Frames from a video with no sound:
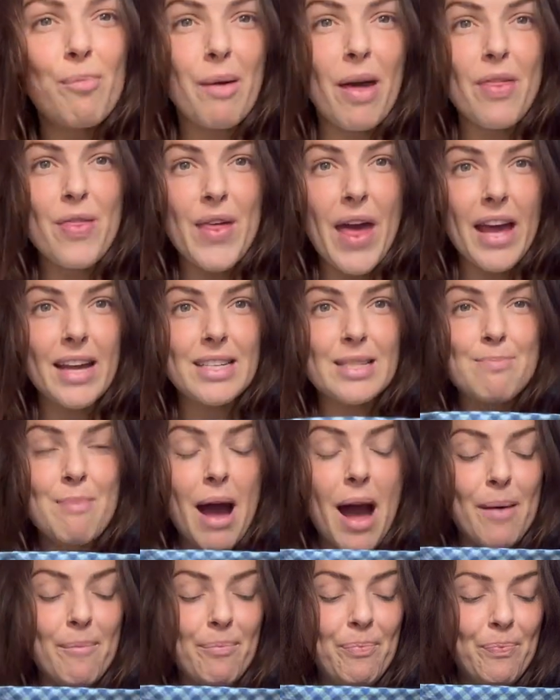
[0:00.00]
but thanks
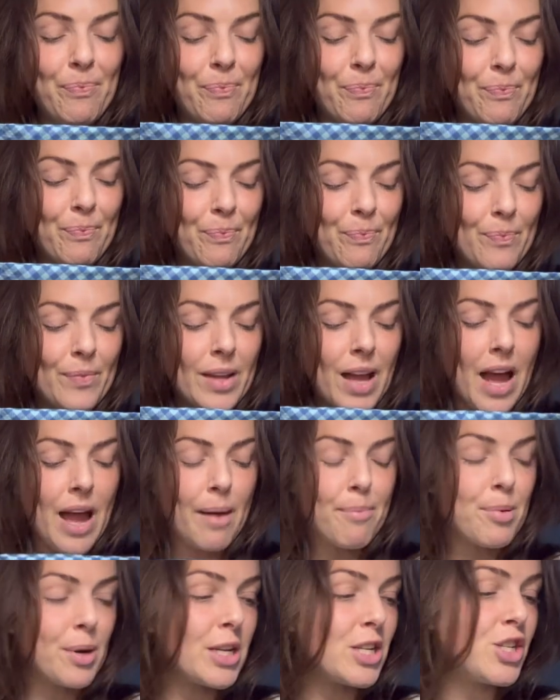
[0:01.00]
Mum, I
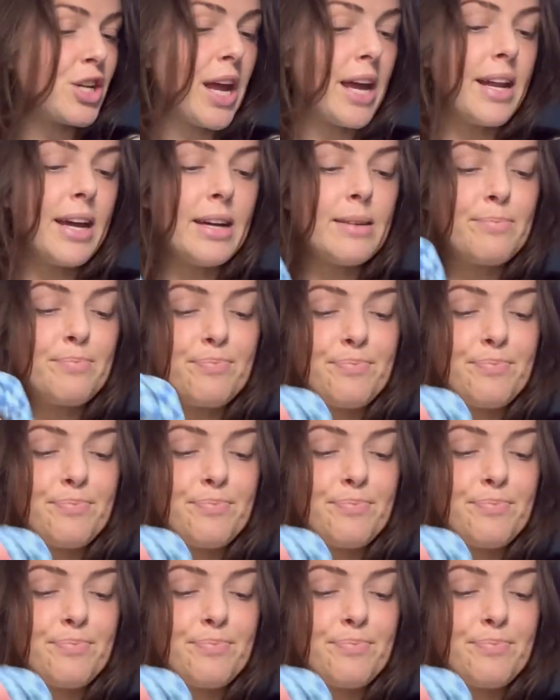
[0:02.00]
appreciate it.